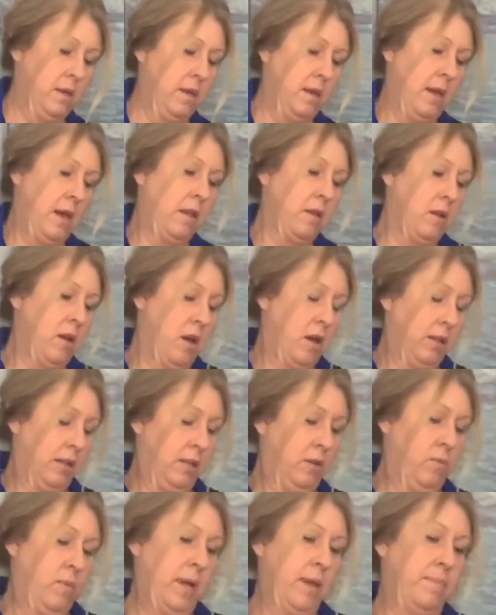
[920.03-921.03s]
alcohol
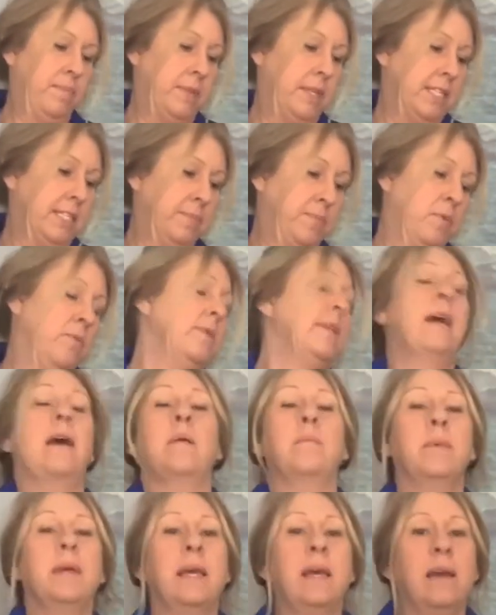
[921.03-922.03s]
and wipe the spoon down
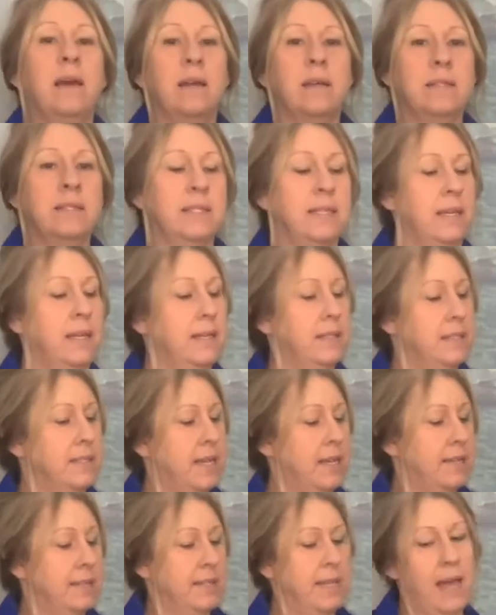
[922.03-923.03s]
because it
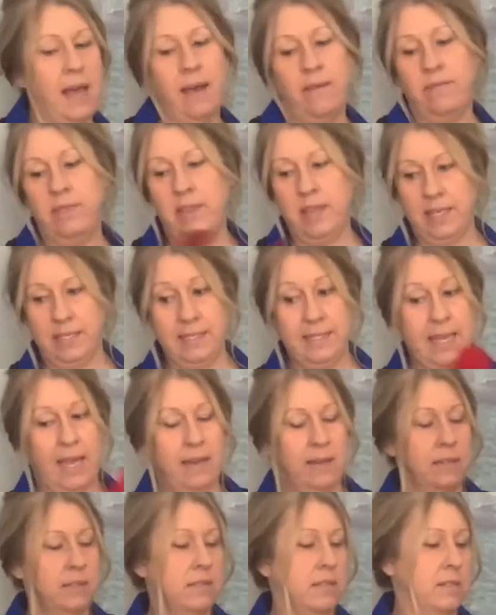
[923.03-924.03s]
does have the
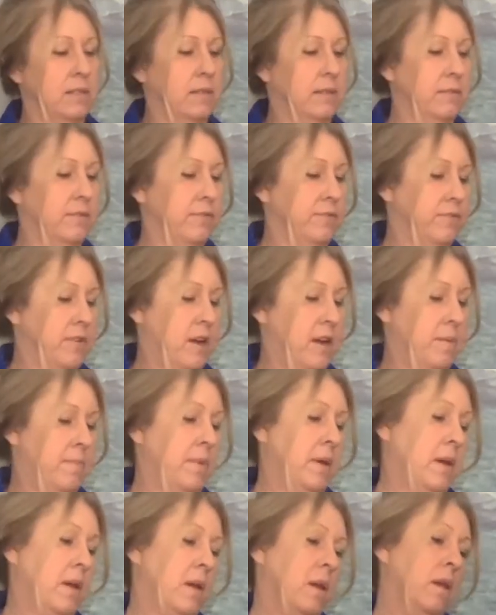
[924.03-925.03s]
scent from
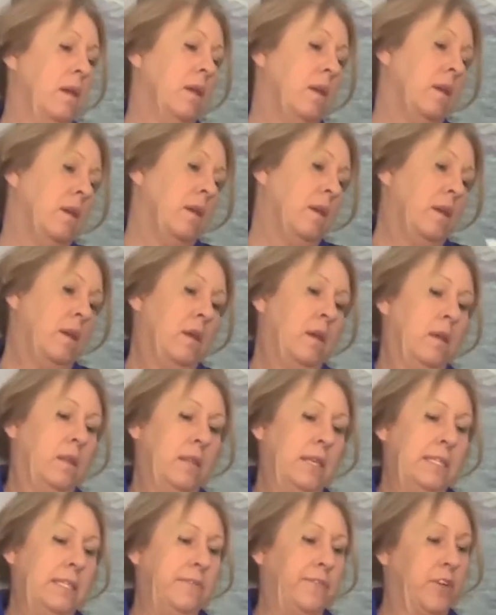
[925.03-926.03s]

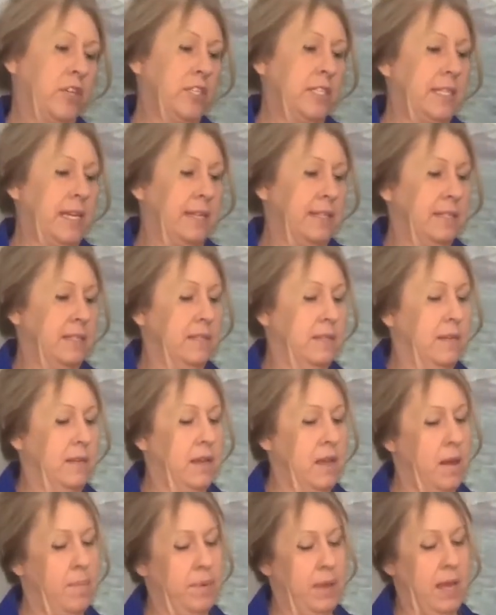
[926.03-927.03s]
this first scent
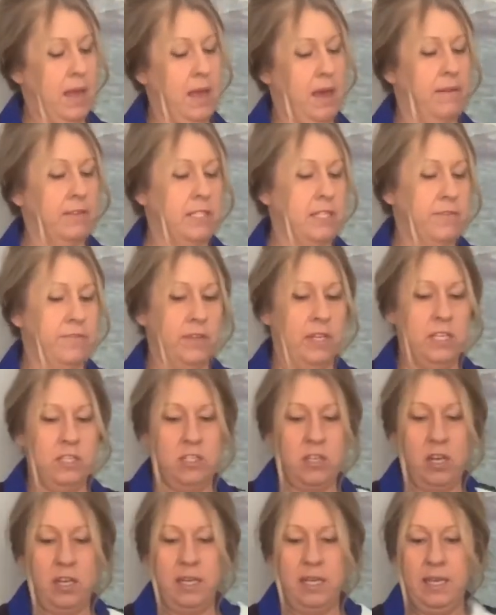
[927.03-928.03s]
cupcake at Tiffany's
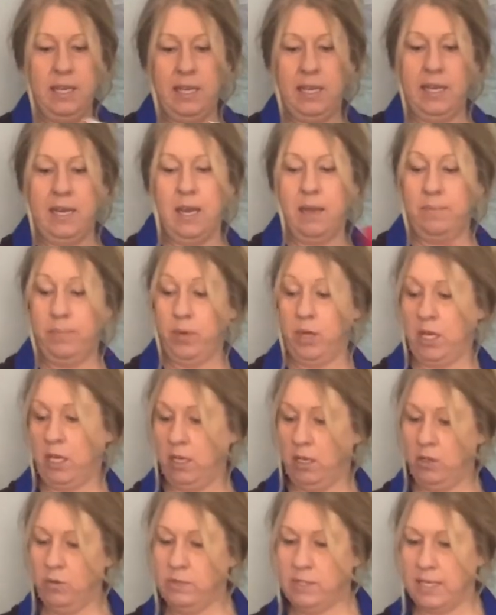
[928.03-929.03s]
on it, and I'm putting a
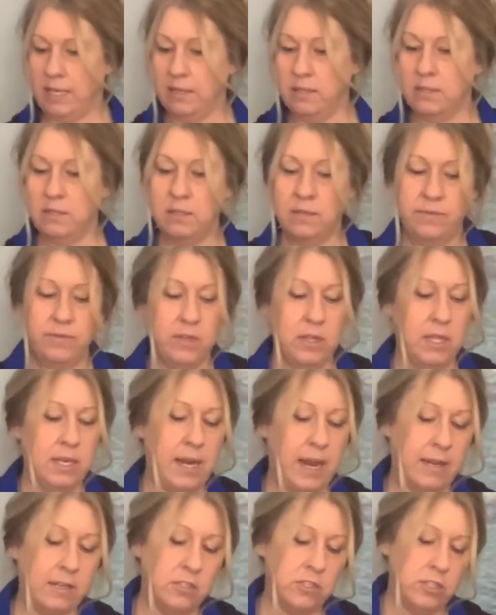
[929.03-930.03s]
new scent for the
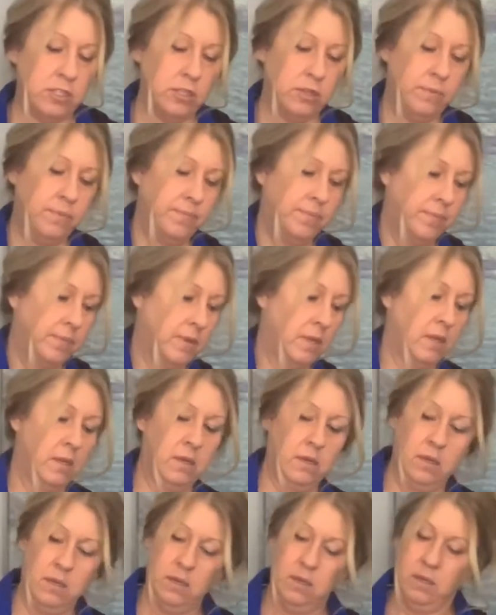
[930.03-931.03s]
next two.
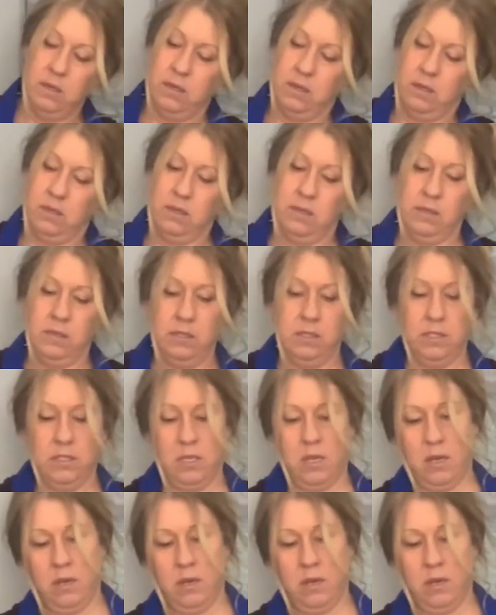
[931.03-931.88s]
So